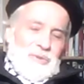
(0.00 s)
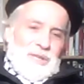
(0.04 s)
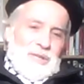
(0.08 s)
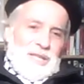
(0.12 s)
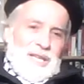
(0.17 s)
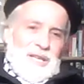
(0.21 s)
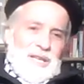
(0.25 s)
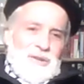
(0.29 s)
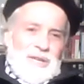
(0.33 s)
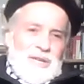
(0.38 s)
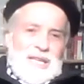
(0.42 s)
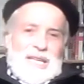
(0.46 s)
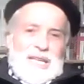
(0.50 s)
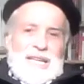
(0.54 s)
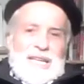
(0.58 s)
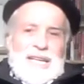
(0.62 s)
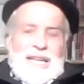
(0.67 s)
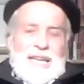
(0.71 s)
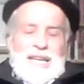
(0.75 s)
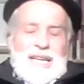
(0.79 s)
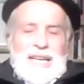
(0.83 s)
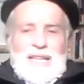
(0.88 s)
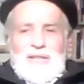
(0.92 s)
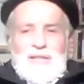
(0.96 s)
Now,
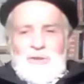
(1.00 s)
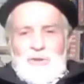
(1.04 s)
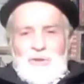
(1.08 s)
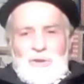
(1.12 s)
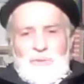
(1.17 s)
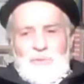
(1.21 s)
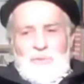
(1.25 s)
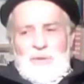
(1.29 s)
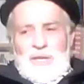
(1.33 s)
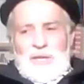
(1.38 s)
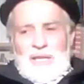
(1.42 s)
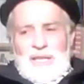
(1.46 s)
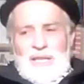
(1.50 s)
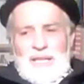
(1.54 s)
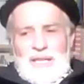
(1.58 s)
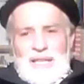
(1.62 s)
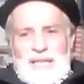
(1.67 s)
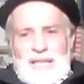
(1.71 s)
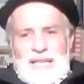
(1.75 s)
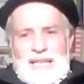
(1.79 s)
entropy,